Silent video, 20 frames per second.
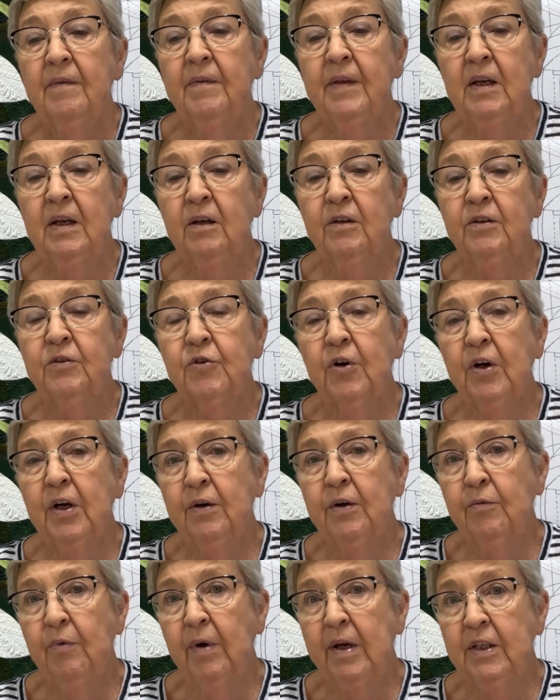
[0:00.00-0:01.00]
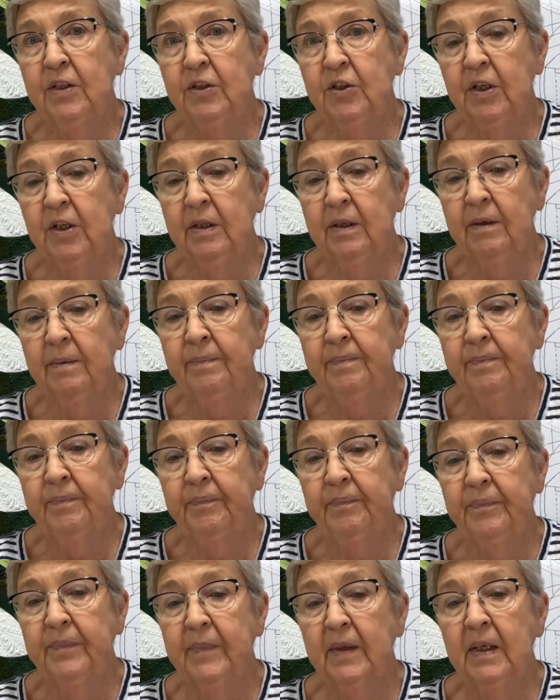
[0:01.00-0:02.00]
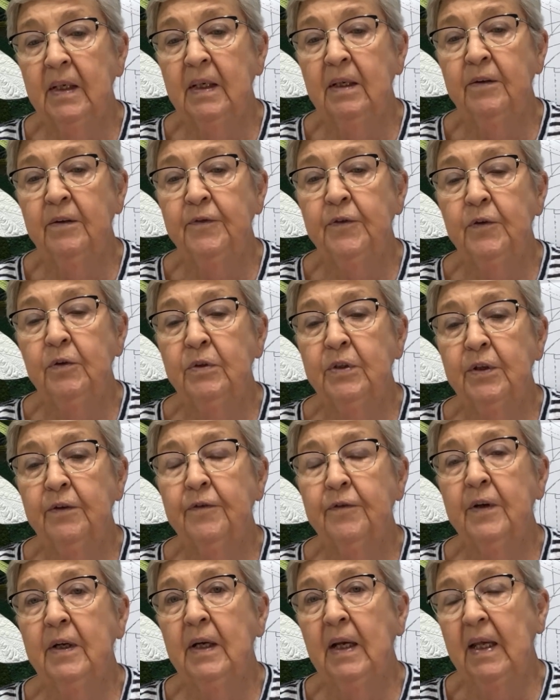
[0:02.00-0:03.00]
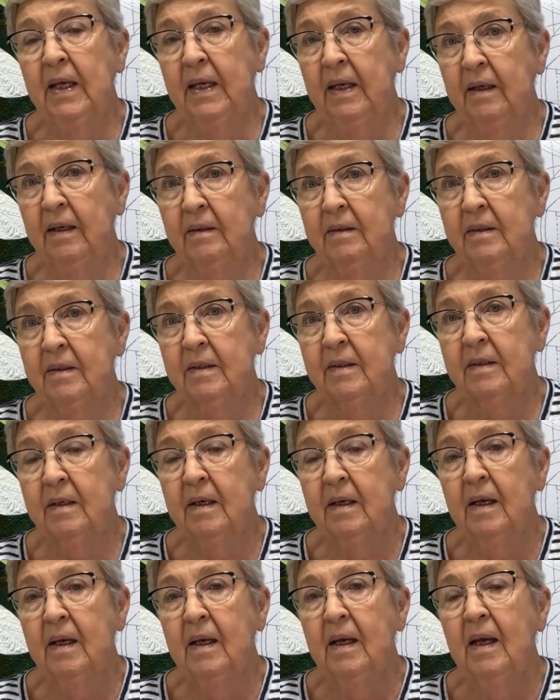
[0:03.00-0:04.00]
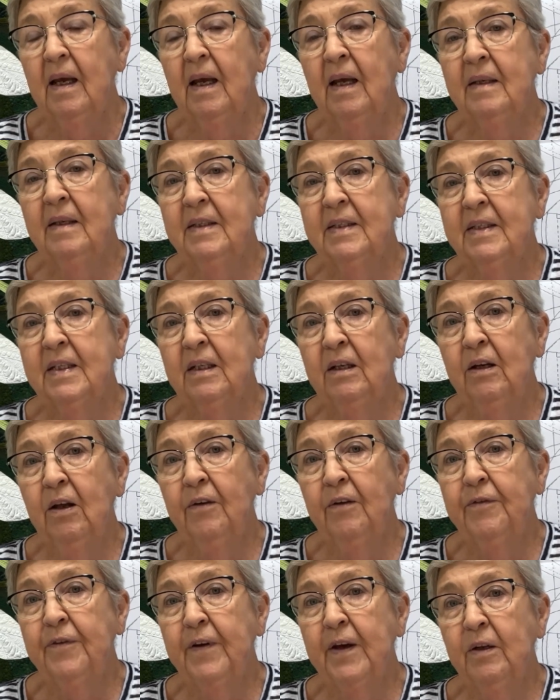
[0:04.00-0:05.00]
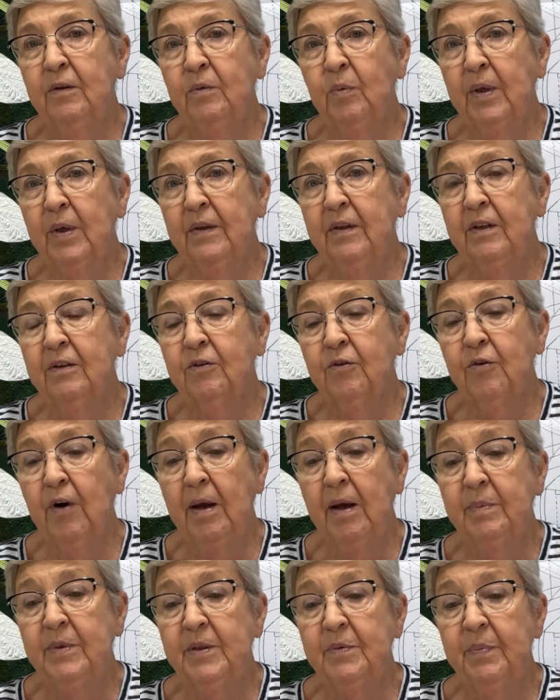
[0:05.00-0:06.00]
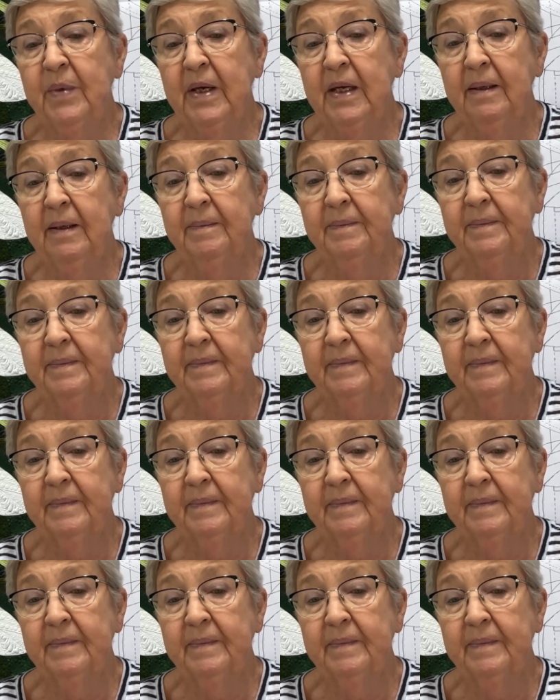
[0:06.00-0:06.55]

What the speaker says: Then I tried arranging them in a few different layouts until I found one that grabbed me.